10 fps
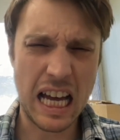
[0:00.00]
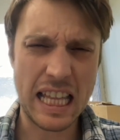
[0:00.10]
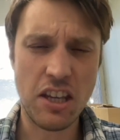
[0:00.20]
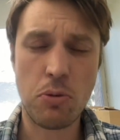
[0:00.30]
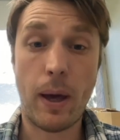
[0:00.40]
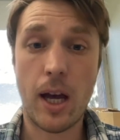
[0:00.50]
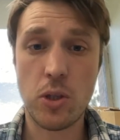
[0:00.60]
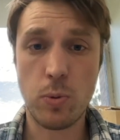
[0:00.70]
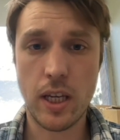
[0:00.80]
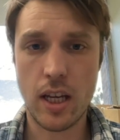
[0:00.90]
Uh, this
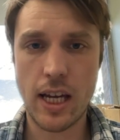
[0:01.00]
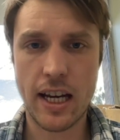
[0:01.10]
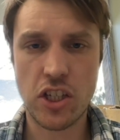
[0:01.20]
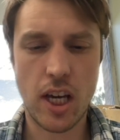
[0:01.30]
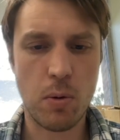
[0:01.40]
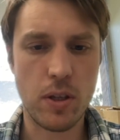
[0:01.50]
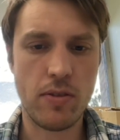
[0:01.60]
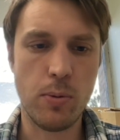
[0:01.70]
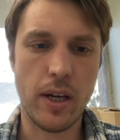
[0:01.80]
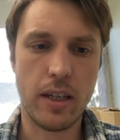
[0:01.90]
past weekend, actually, I went
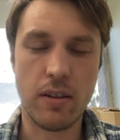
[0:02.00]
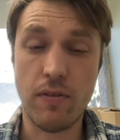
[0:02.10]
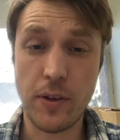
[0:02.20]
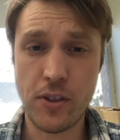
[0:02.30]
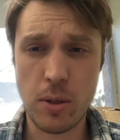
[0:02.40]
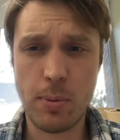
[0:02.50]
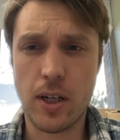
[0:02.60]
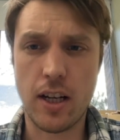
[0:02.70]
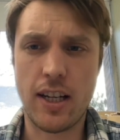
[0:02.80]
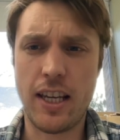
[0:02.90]
to a convention,
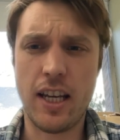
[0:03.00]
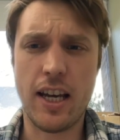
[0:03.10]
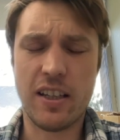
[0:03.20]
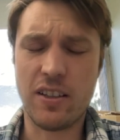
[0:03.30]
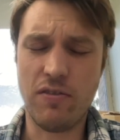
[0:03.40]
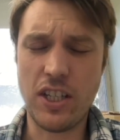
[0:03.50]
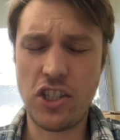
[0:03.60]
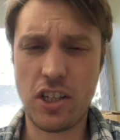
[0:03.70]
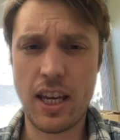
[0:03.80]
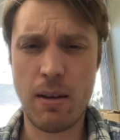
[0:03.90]
put on a uh,
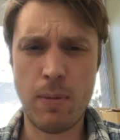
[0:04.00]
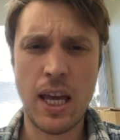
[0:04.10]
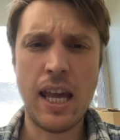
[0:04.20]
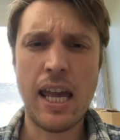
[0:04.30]
convention game